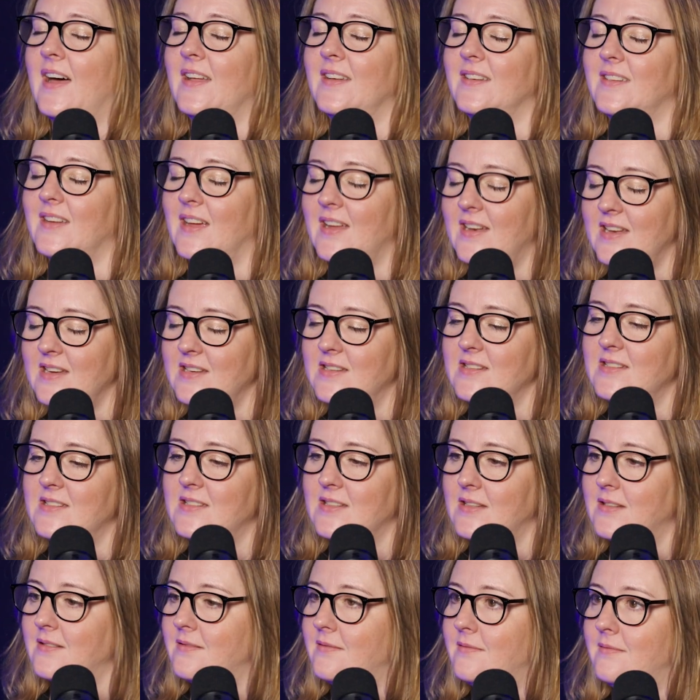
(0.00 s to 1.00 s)
And I needed
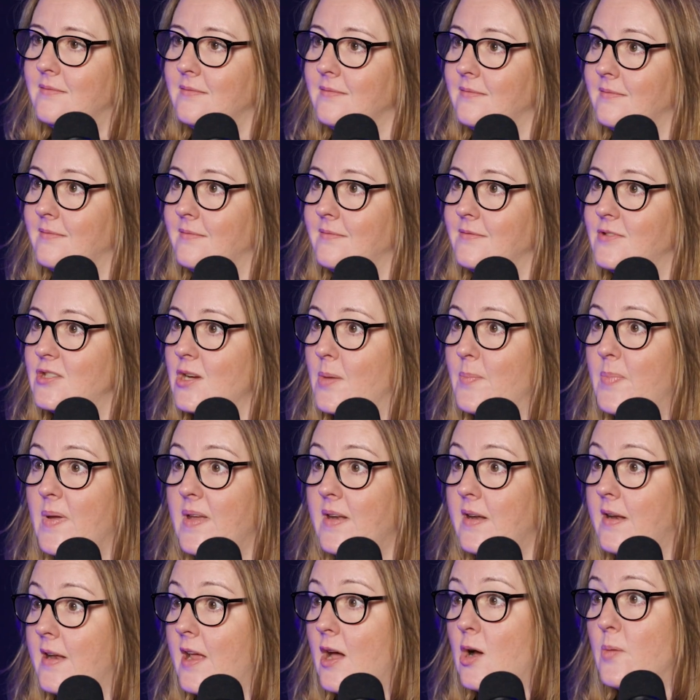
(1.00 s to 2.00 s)
to jump
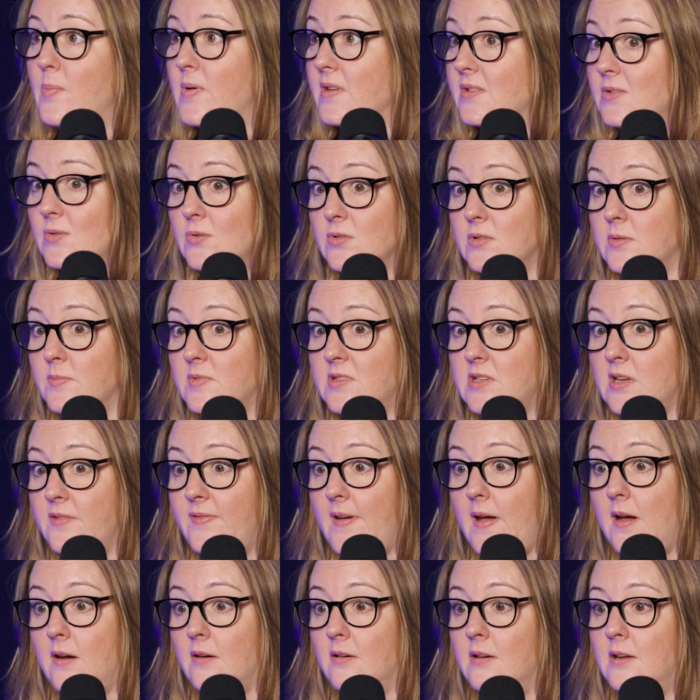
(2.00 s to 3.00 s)
in and help her sort some stuff
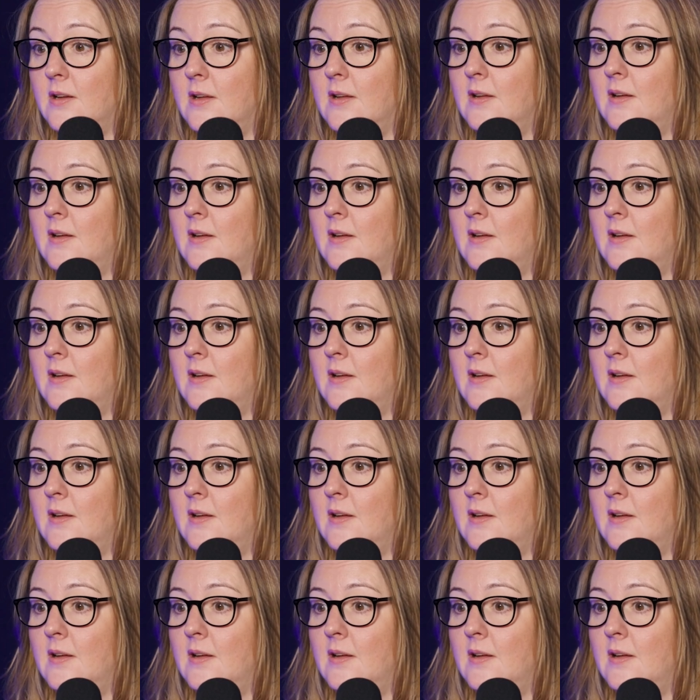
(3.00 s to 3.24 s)
out.